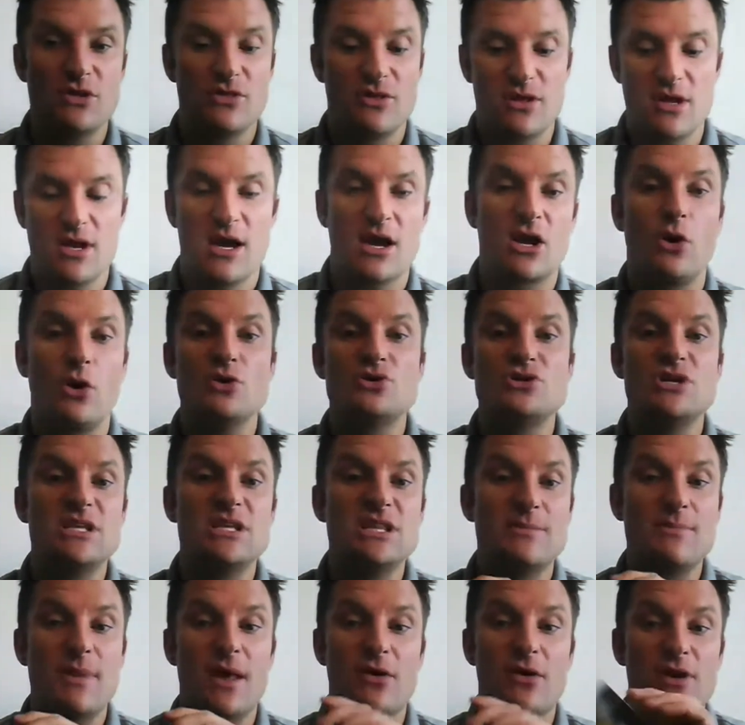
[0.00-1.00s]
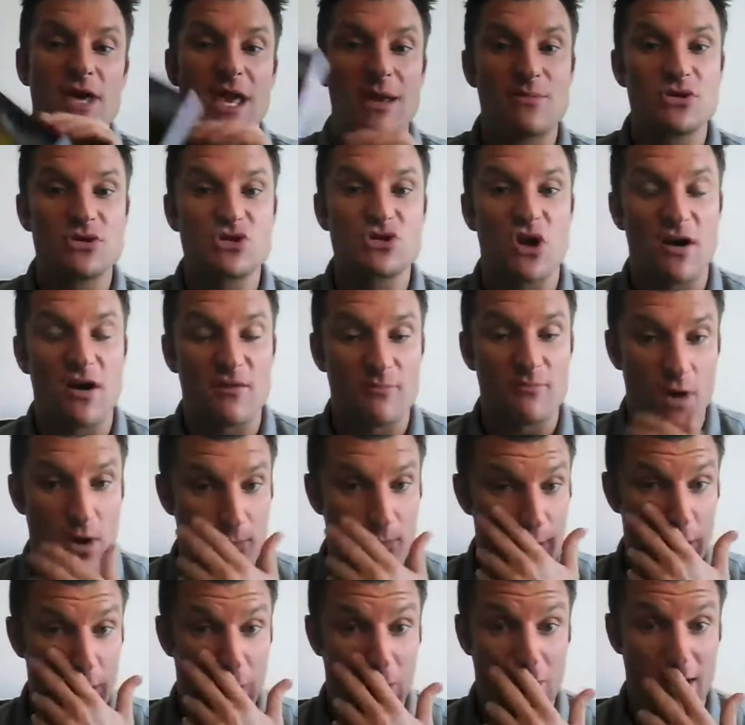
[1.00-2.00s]
the Mental Game of
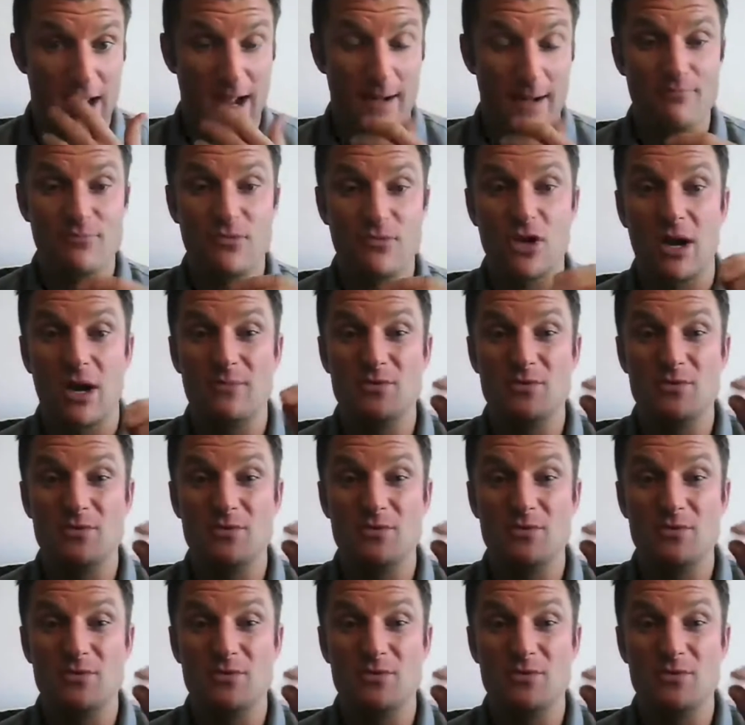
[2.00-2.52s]
Softball program.